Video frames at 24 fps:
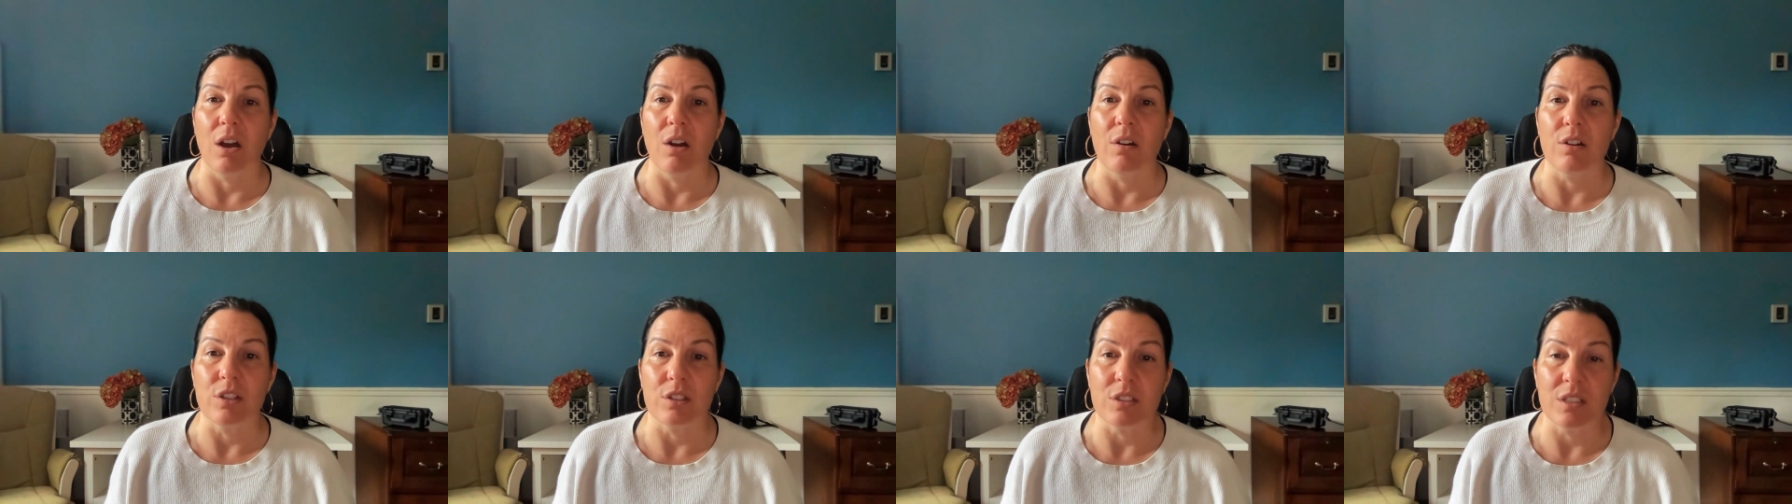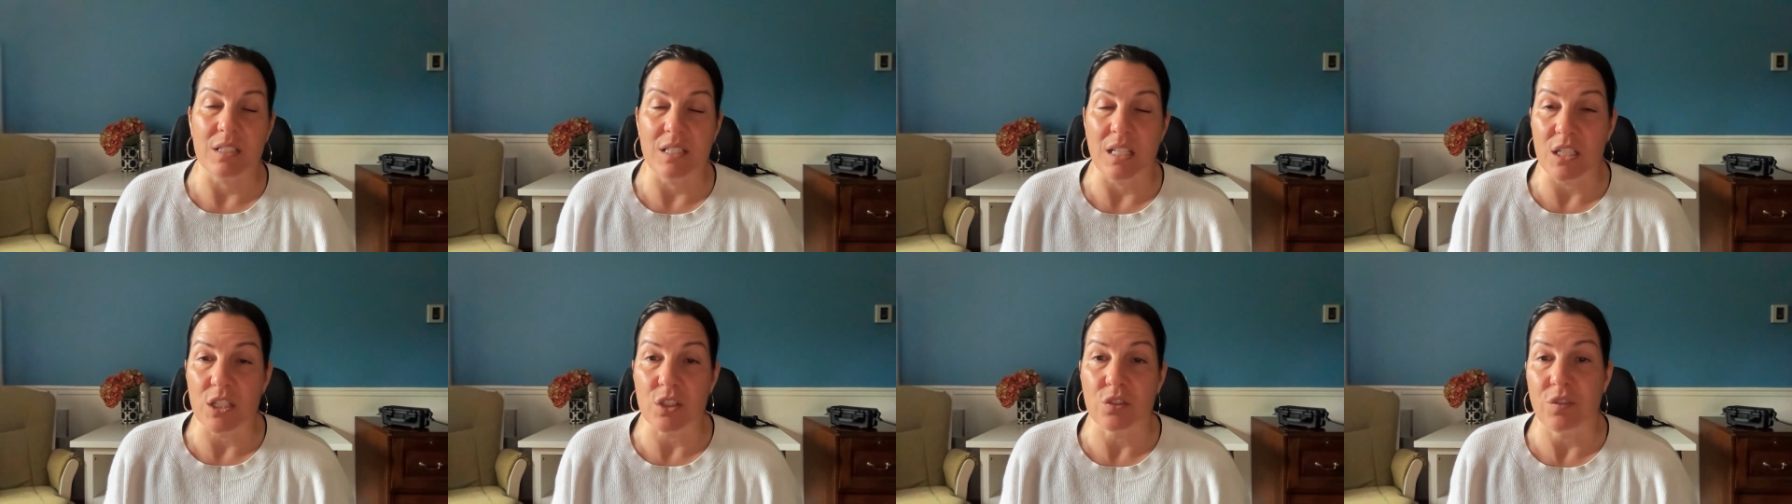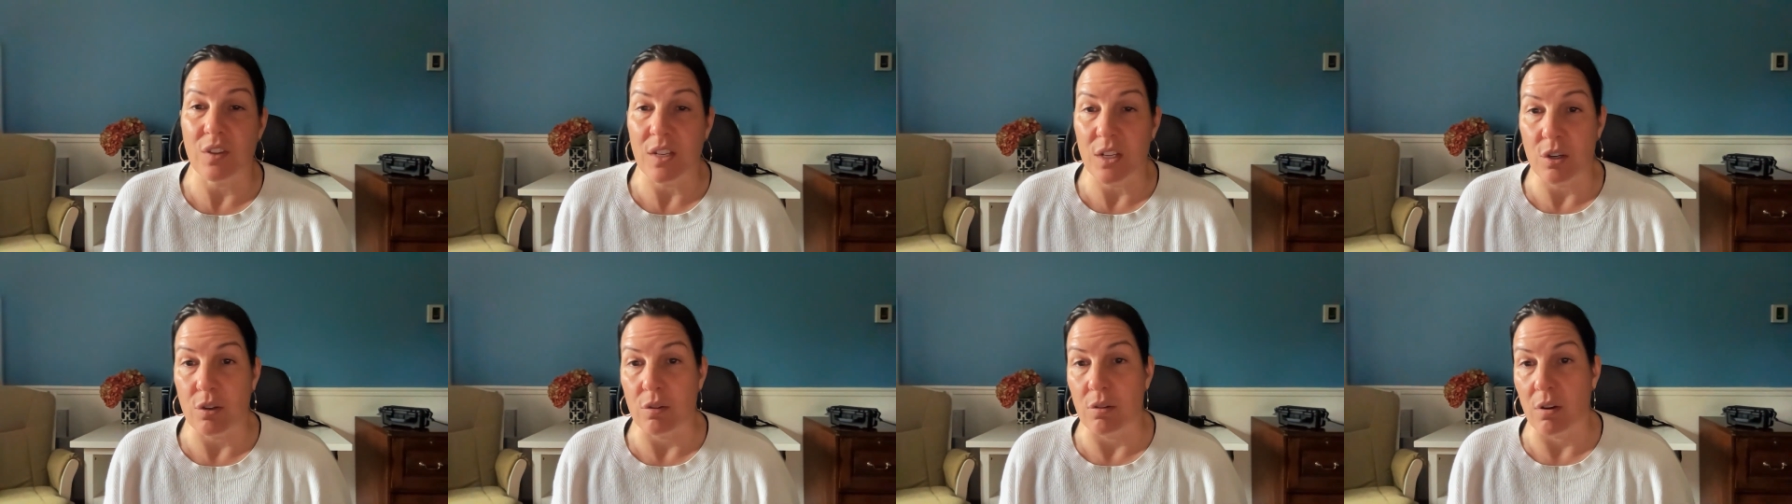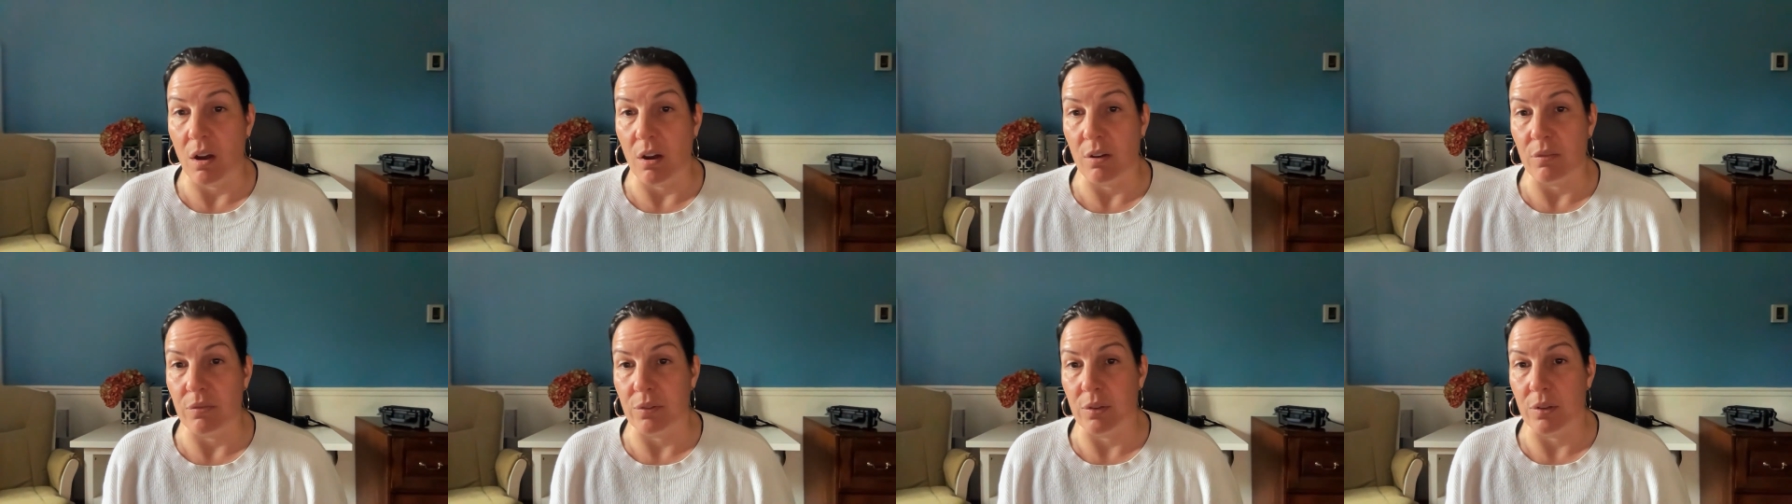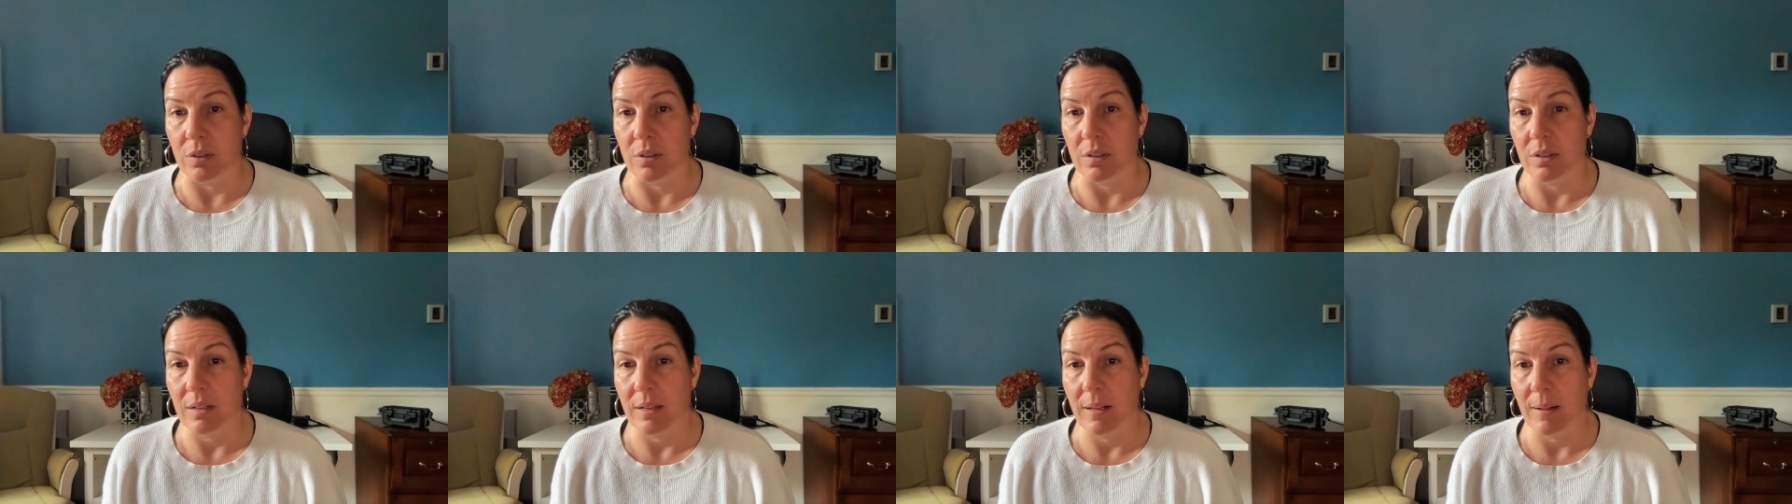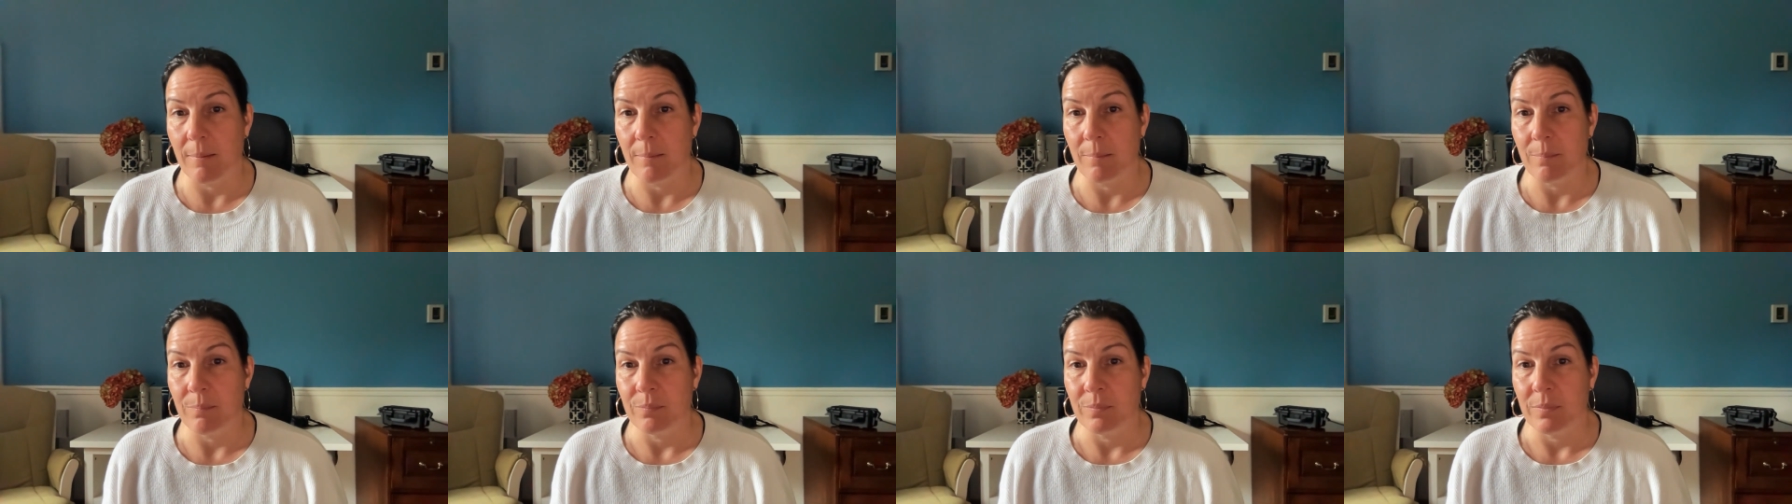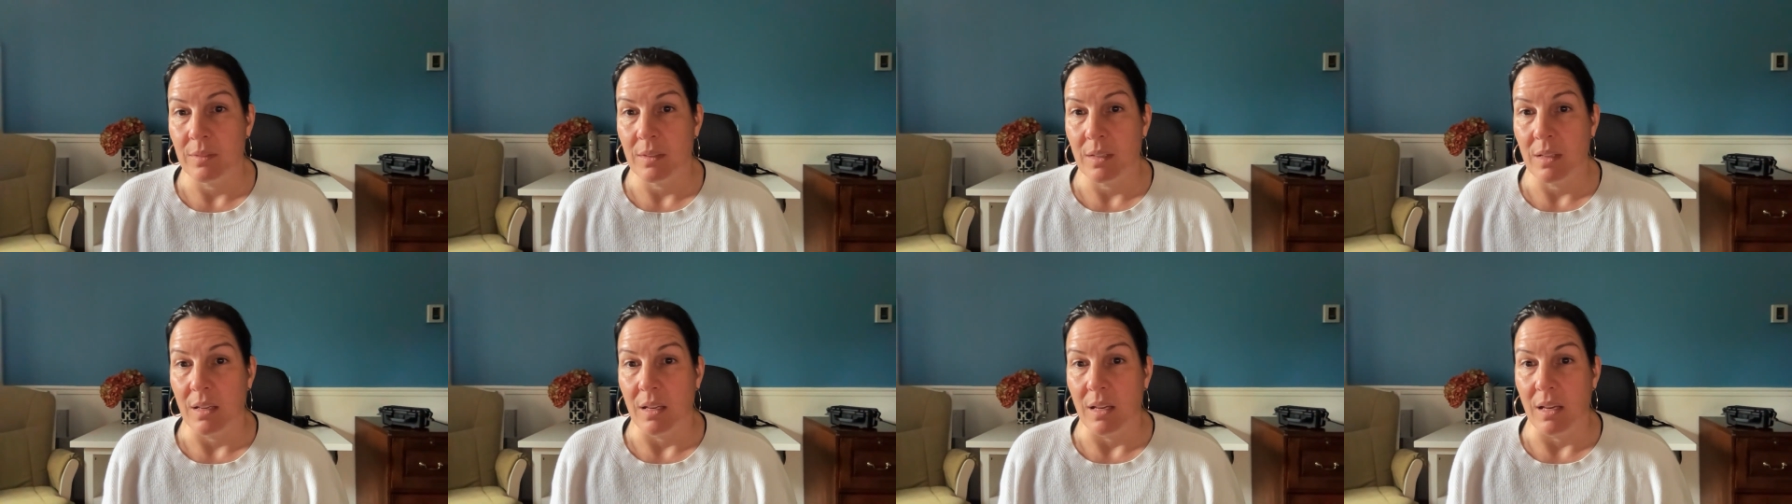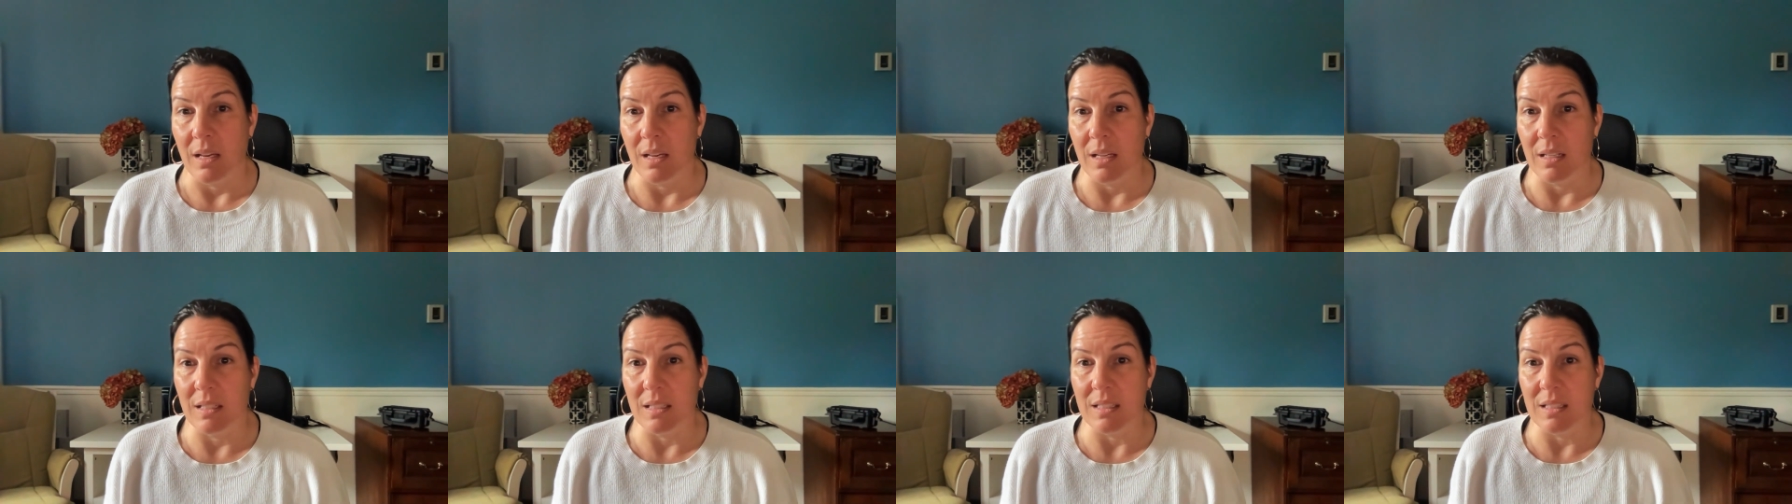six-figure offer. And